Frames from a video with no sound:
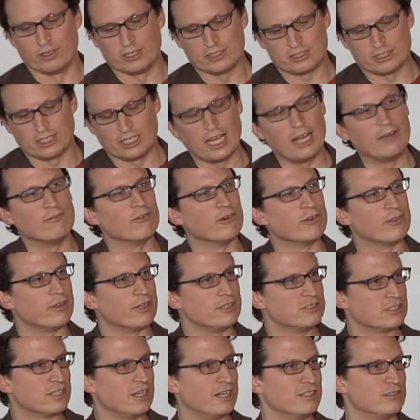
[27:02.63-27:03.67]
where I said
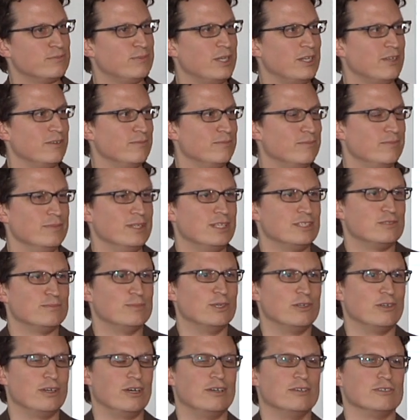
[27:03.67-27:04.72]
everything's got all
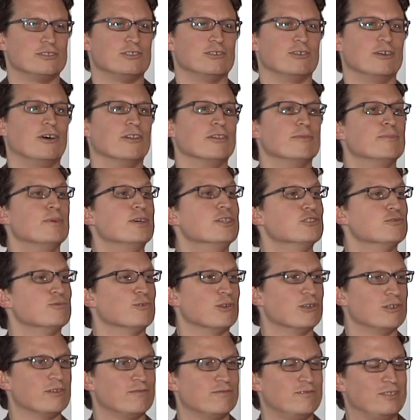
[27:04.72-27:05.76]
the
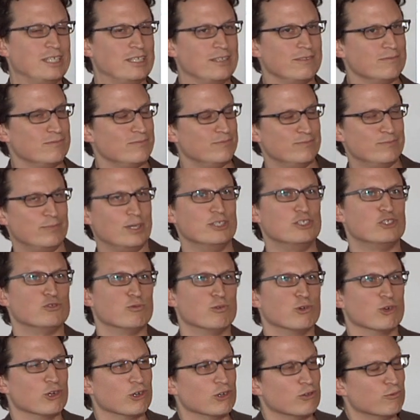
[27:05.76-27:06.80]

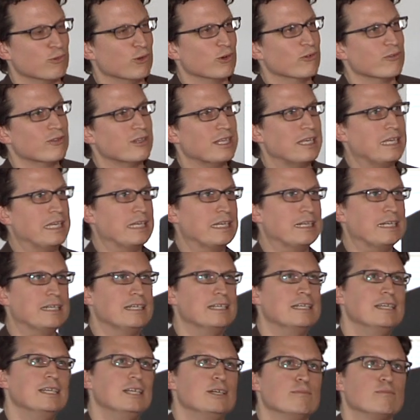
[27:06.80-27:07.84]
buzzword-worthy
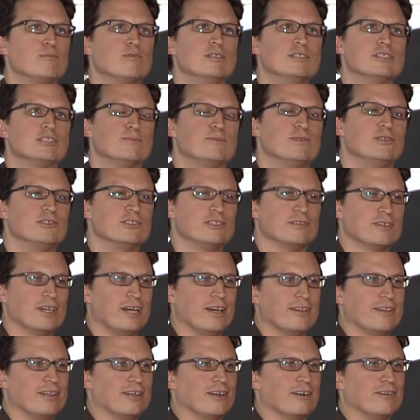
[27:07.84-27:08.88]
principles have
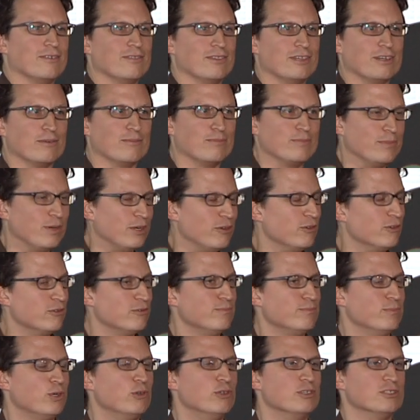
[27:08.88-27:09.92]
got their
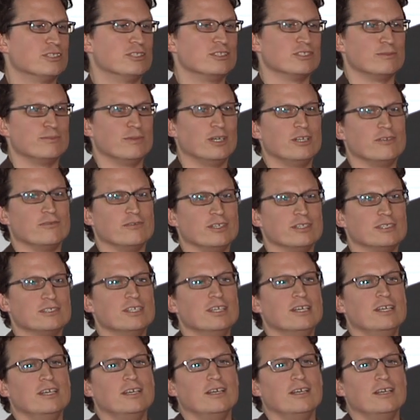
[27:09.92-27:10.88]
bonuses and benefits.